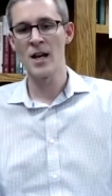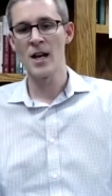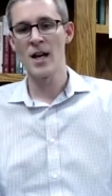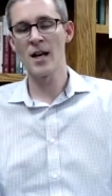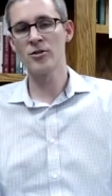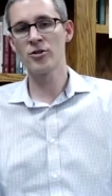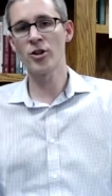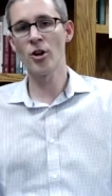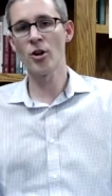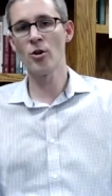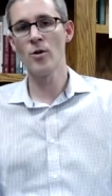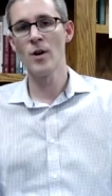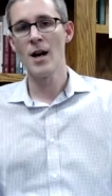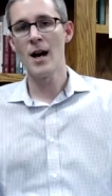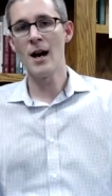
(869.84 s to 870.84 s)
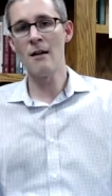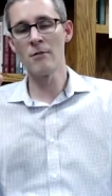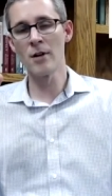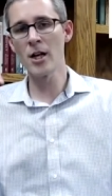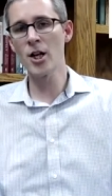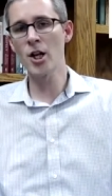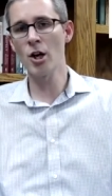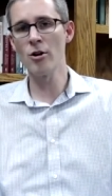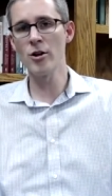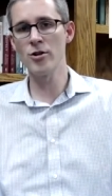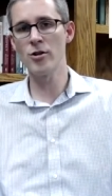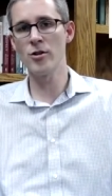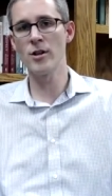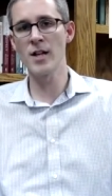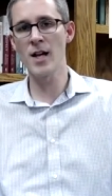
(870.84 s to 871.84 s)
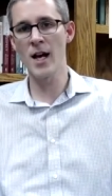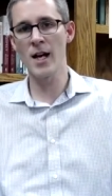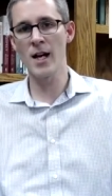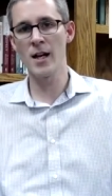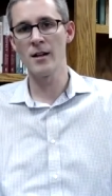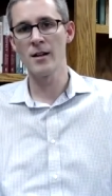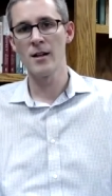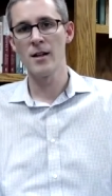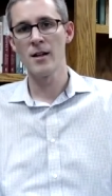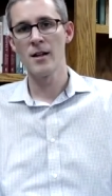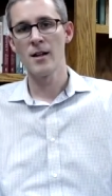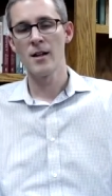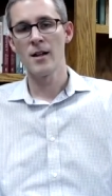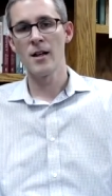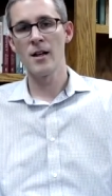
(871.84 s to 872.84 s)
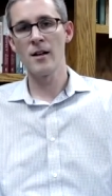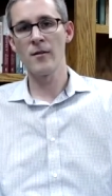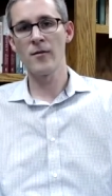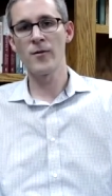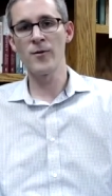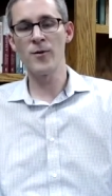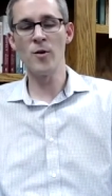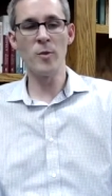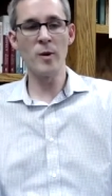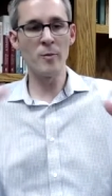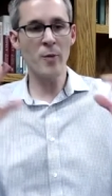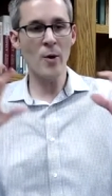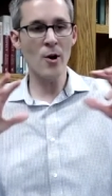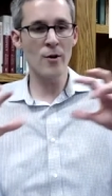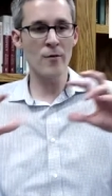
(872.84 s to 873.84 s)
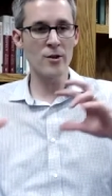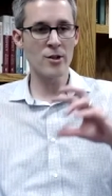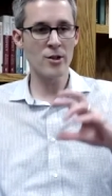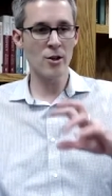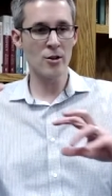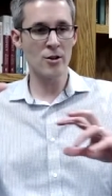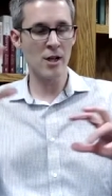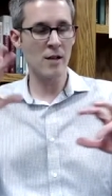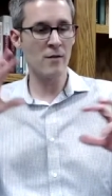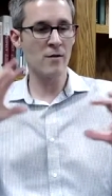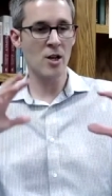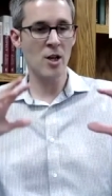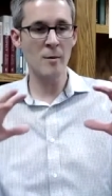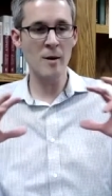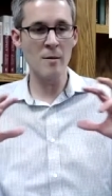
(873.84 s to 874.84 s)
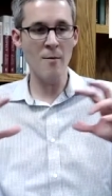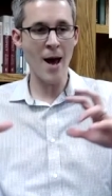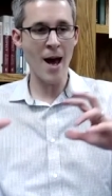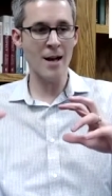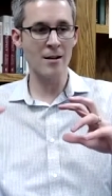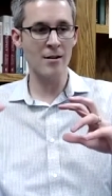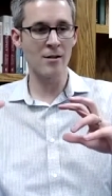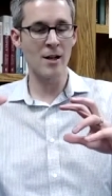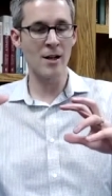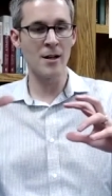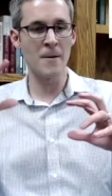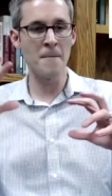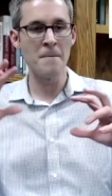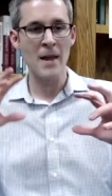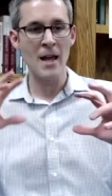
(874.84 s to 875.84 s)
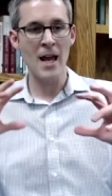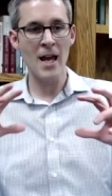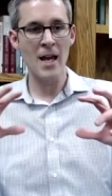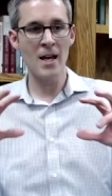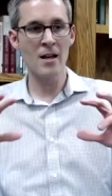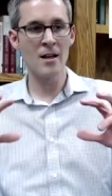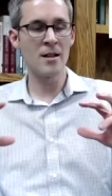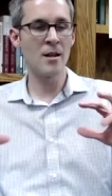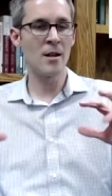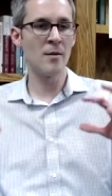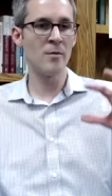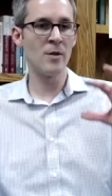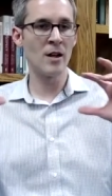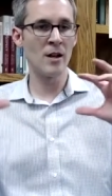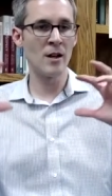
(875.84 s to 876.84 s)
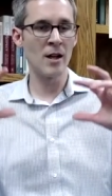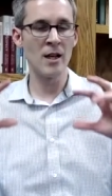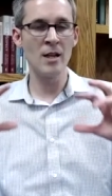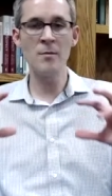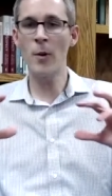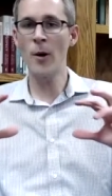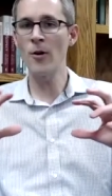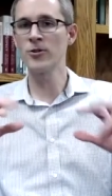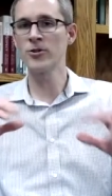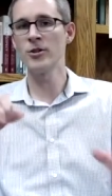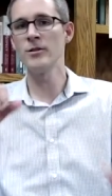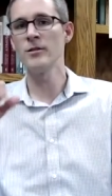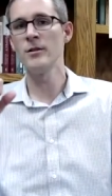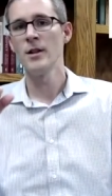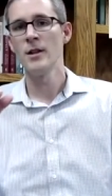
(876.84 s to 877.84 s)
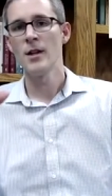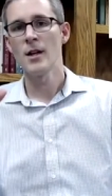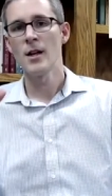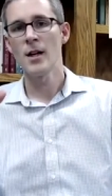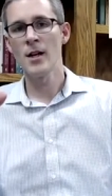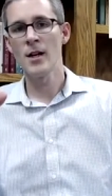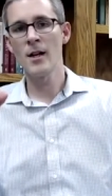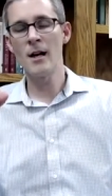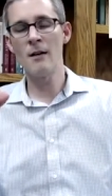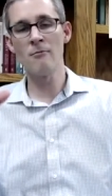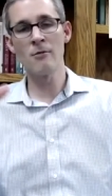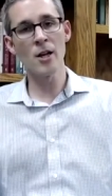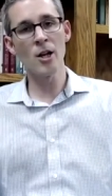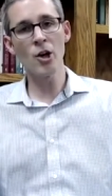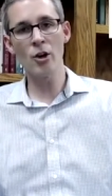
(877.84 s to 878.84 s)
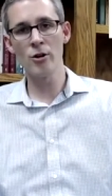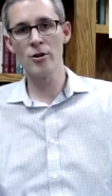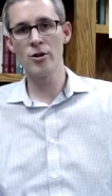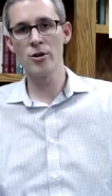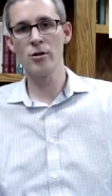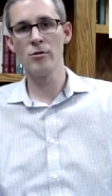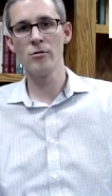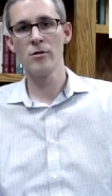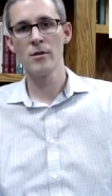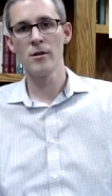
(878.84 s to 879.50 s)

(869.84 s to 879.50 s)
And so I want to encourage you today if you've been part of the church, even coming back uh, and uh, uh, in person, uh, I want to encourage you